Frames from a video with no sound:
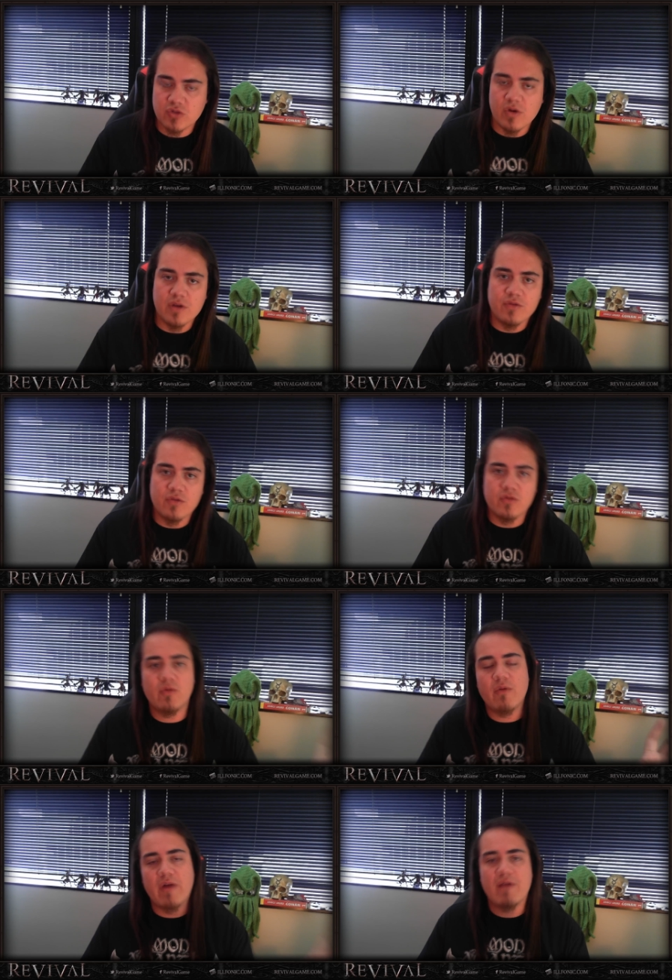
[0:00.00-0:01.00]
one through the
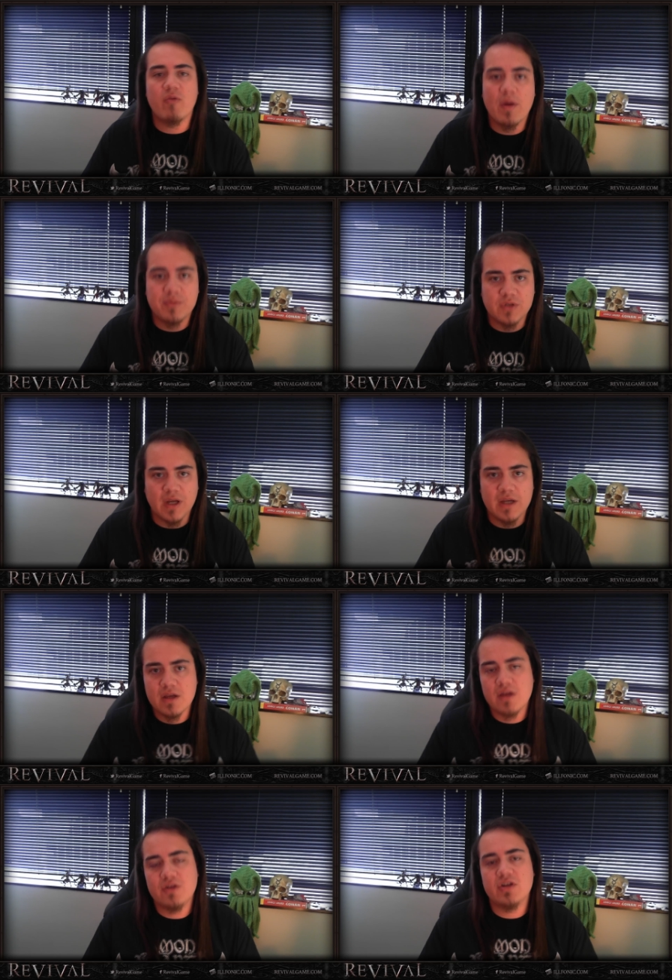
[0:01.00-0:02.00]
Revival website,
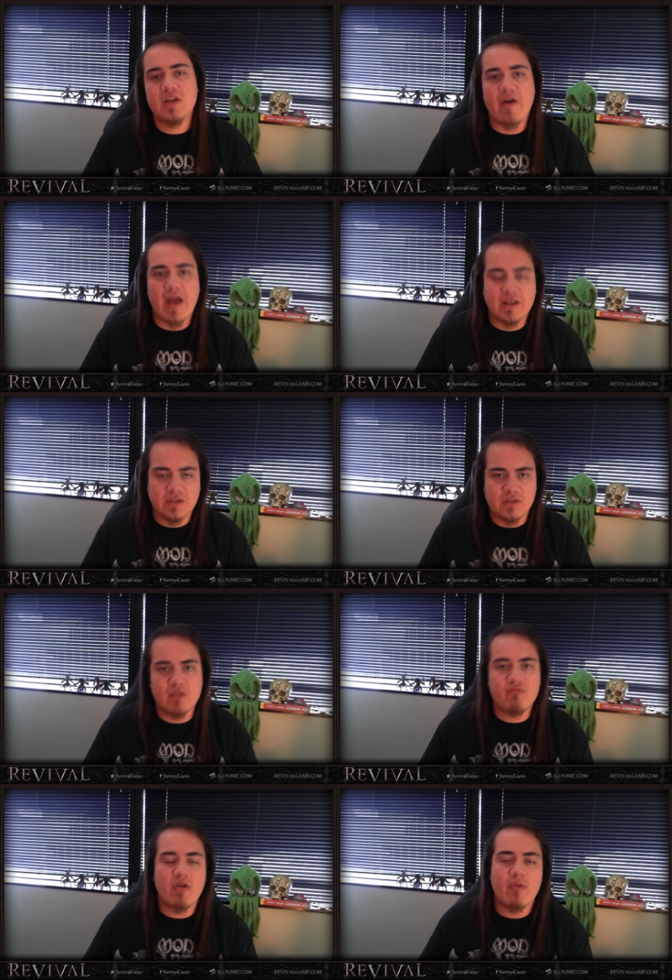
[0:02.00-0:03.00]
you can now access
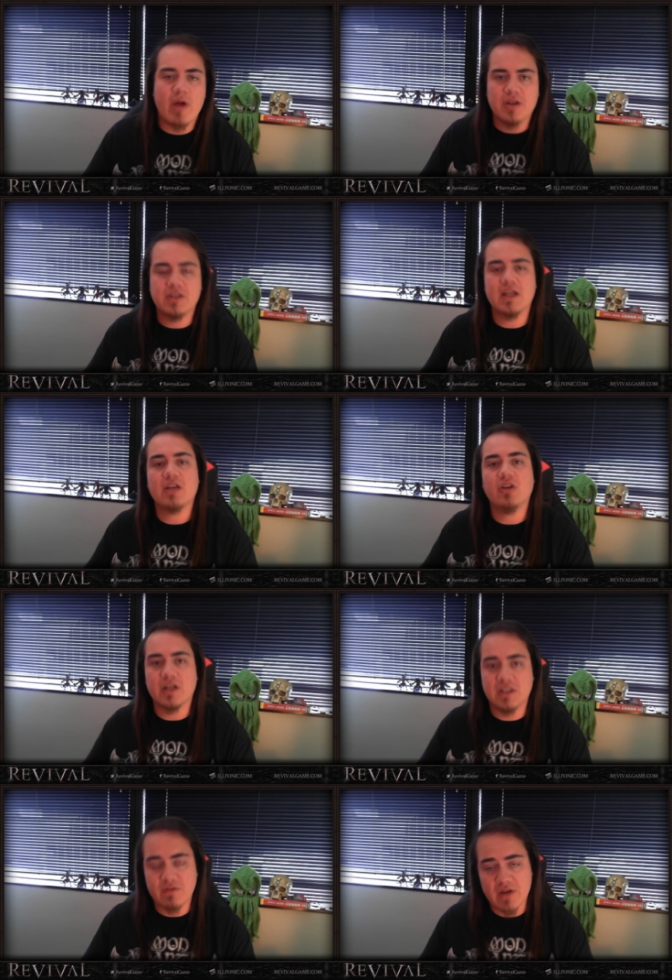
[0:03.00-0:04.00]
it and run around and take a
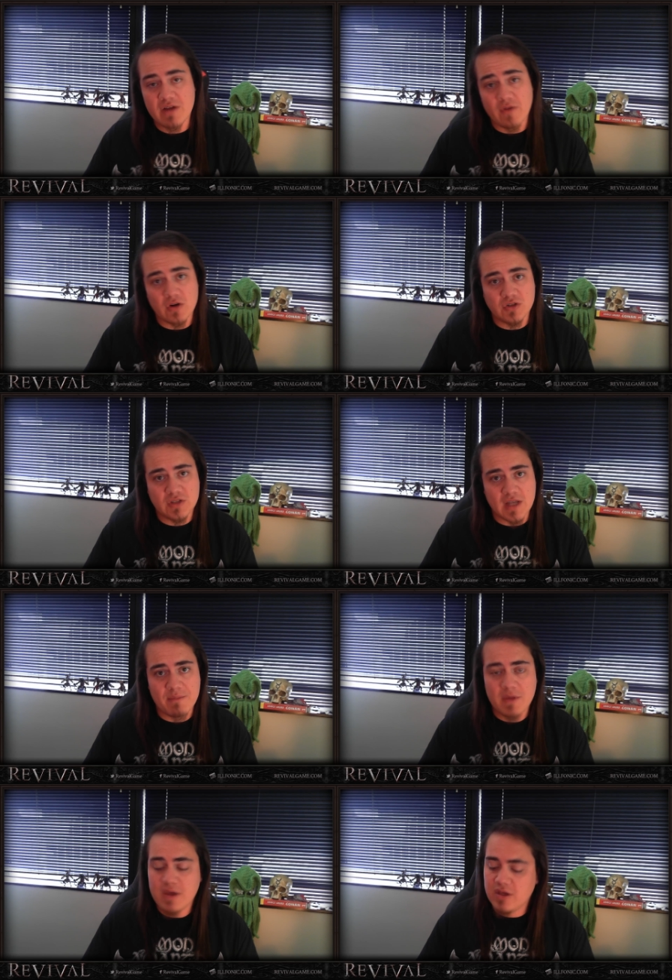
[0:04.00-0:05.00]
look. It's the very first
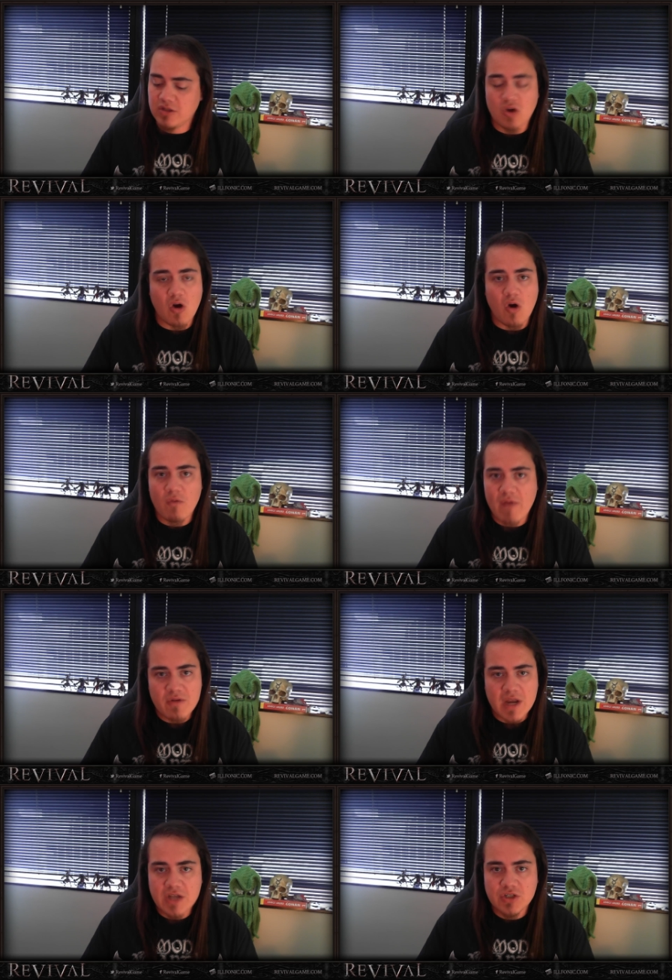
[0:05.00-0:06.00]
step. It's all
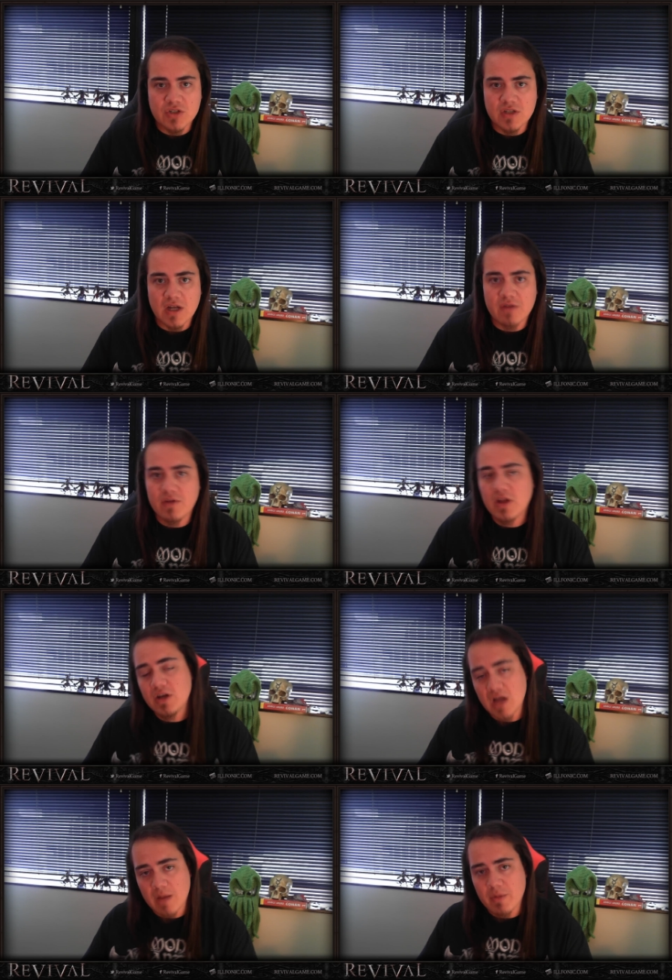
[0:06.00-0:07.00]
foundation stuff.
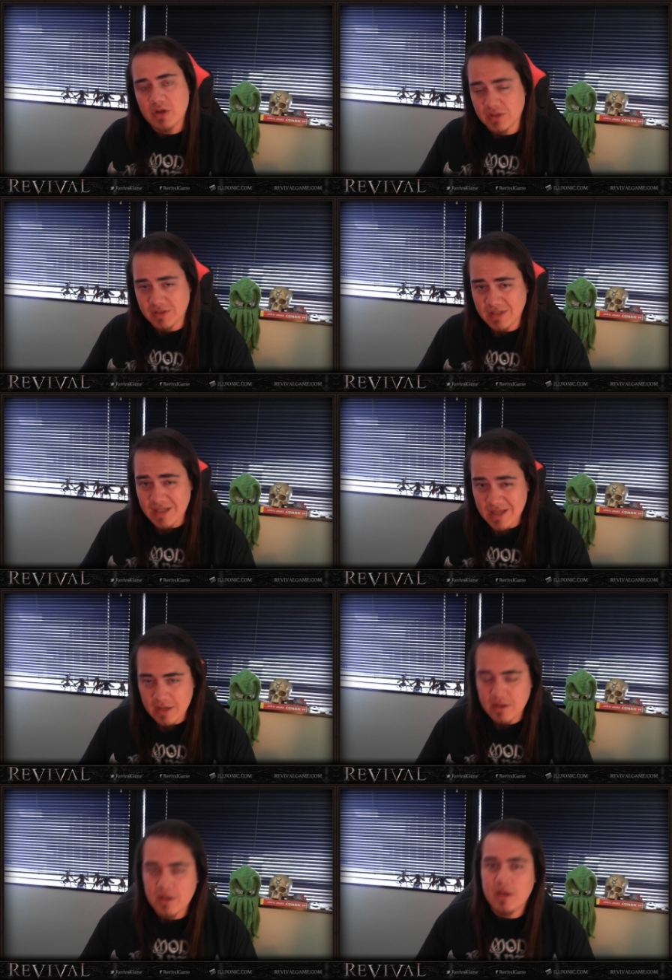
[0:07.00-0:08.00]
Not much to see
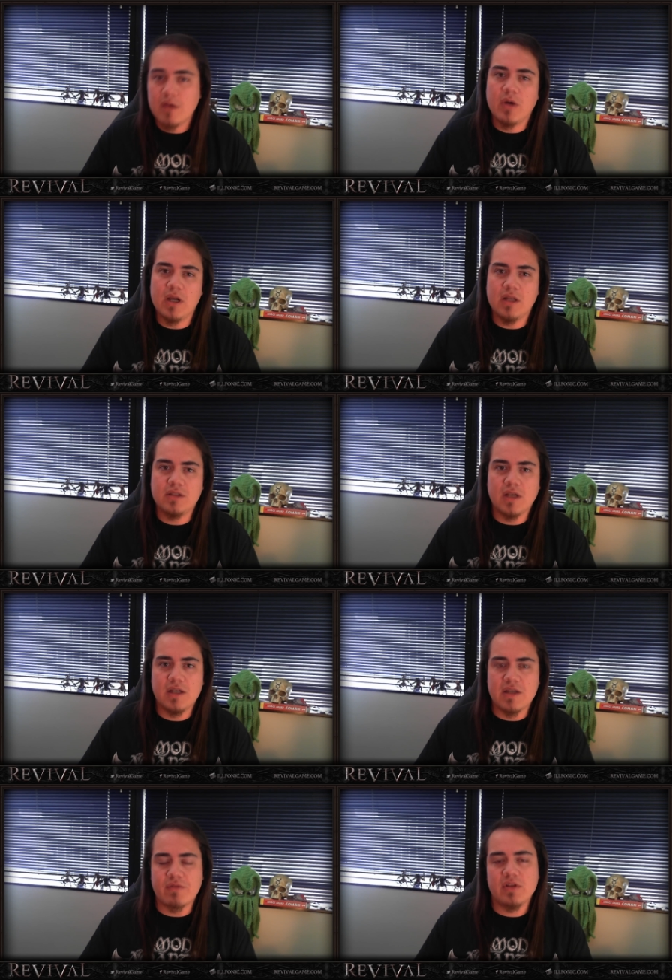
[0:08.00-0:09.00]
yet, but it's
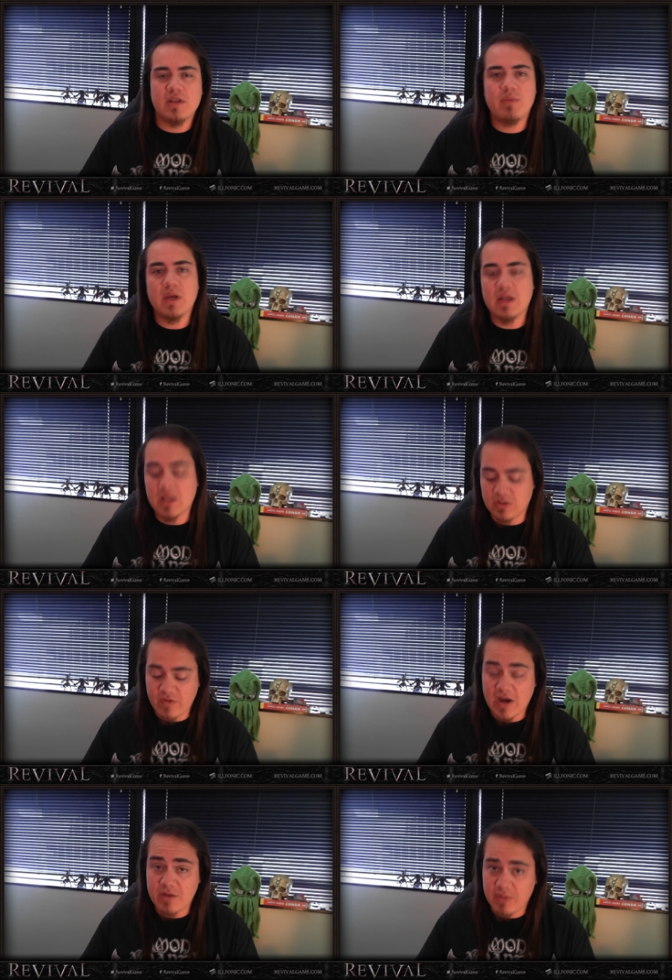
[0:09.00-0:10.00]
uh, definitely the big. It's a
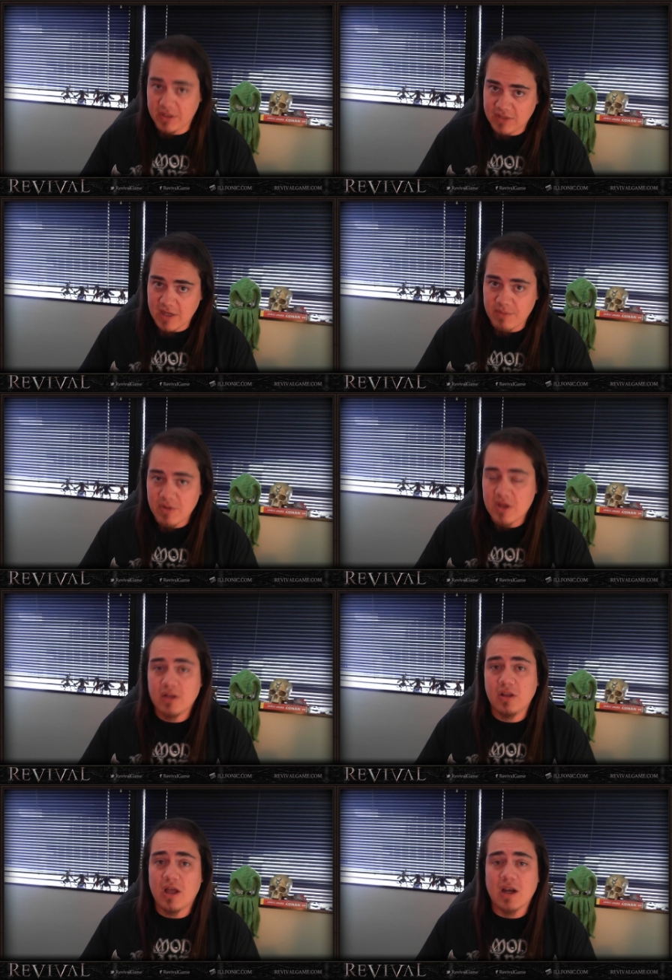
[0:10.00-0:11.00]
very big step.
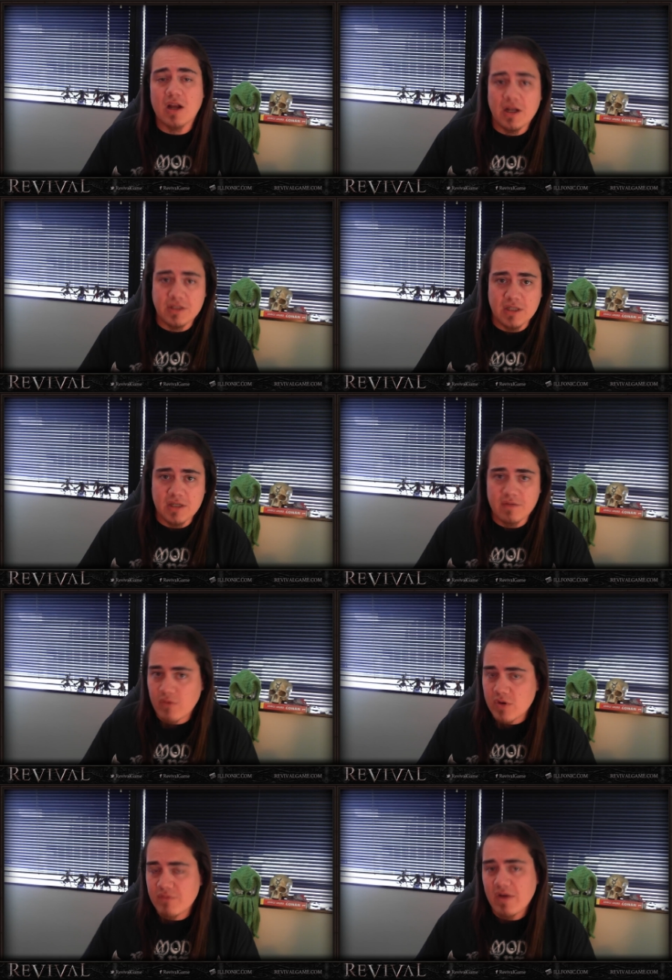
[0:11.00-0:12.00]
A lot of content.
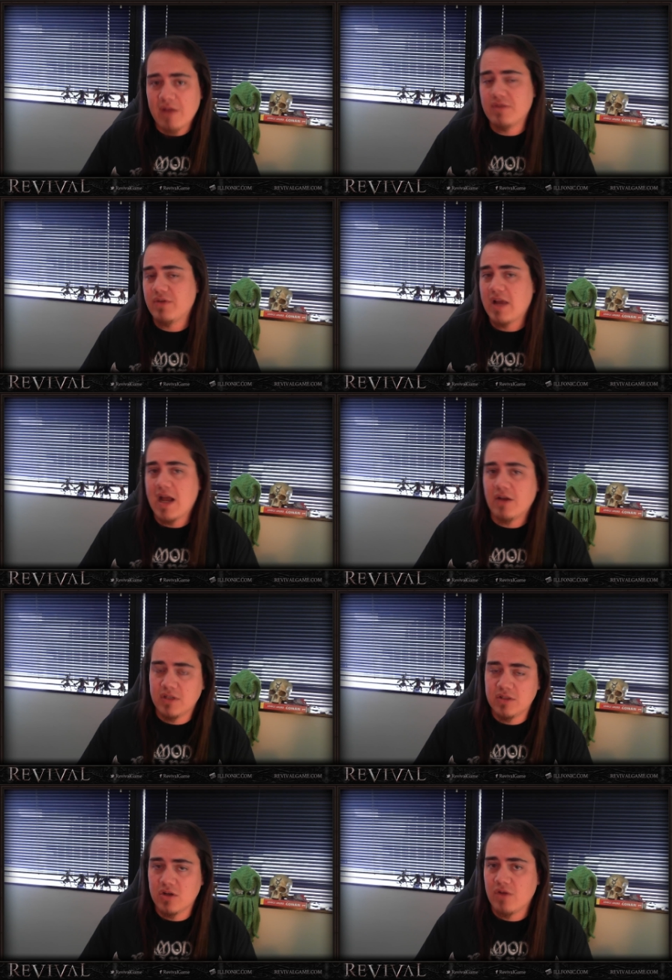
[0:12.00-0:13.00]
45 different
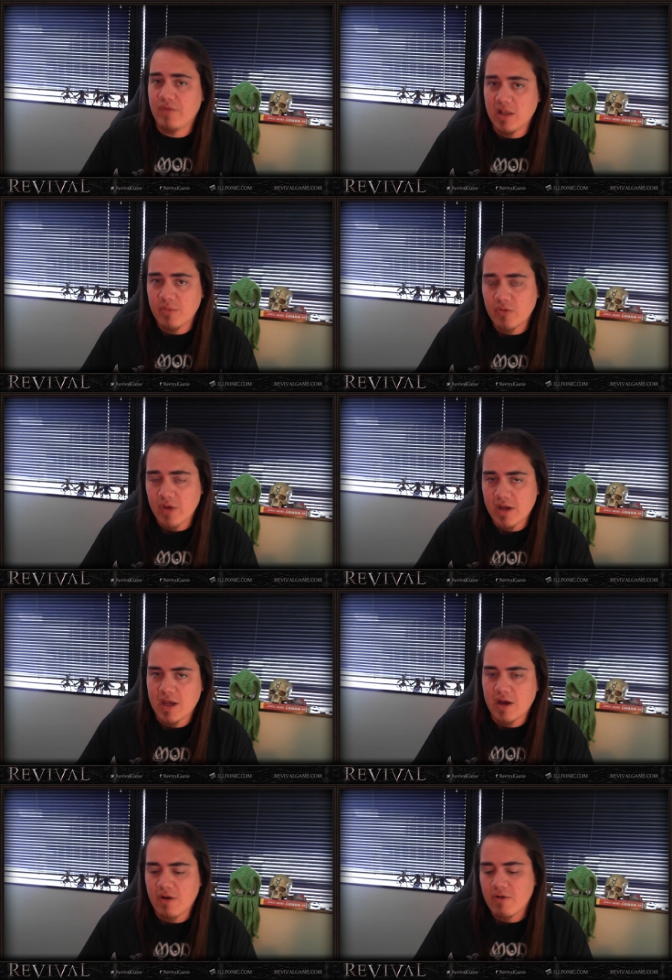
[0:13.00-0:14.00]
houses are available right
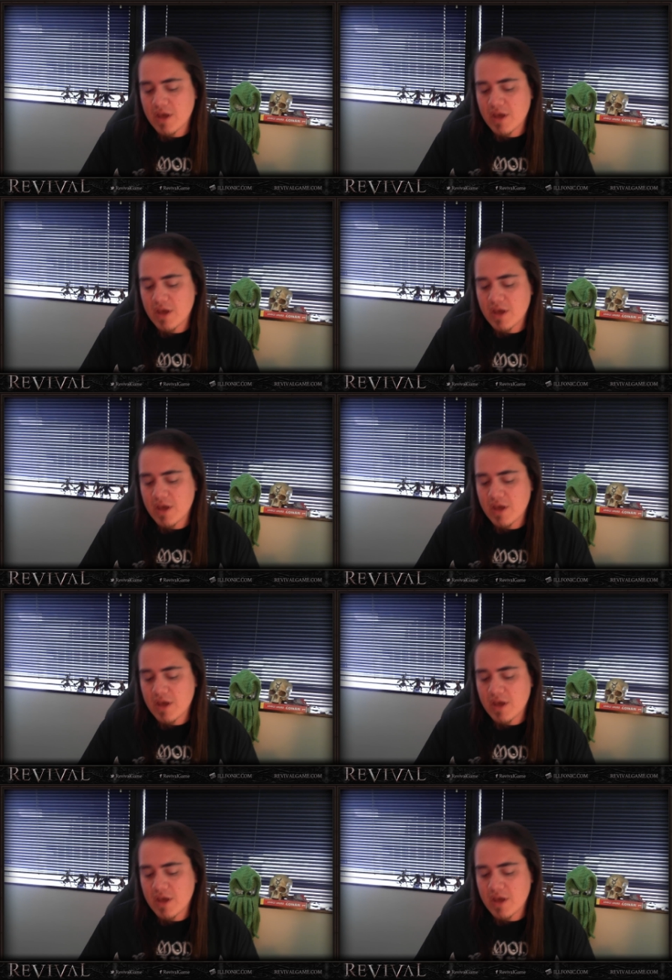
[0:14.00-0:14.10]
now.